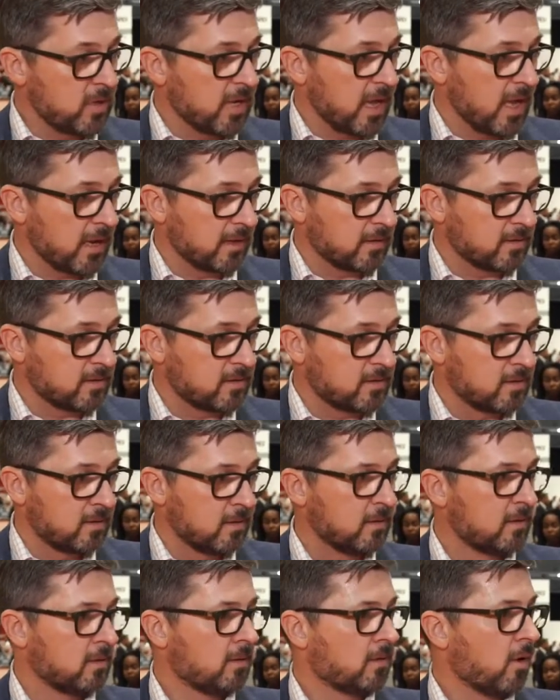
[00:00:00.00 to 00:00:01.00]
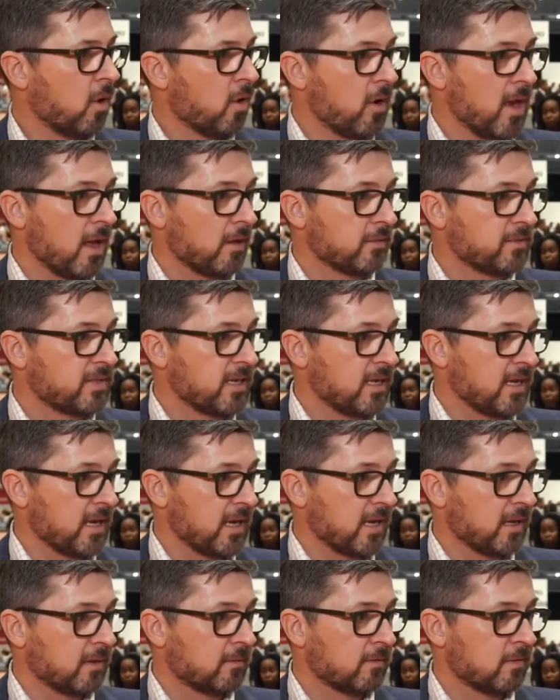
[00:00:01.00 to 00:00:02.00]
gigs on
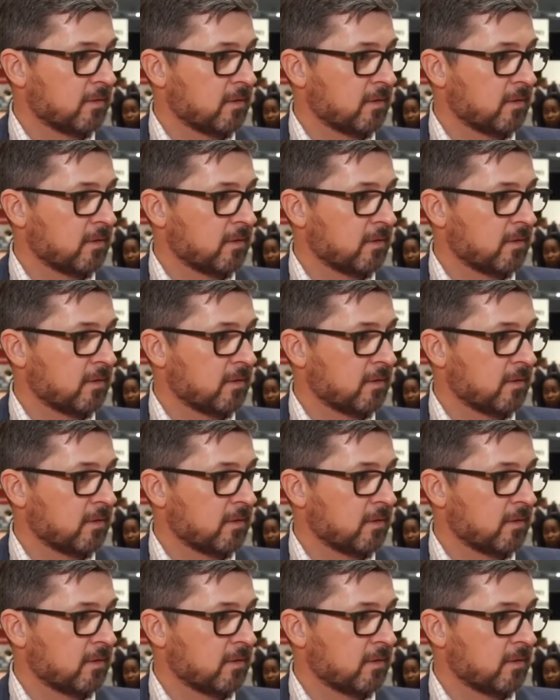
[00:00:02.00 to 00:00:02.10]
LTE.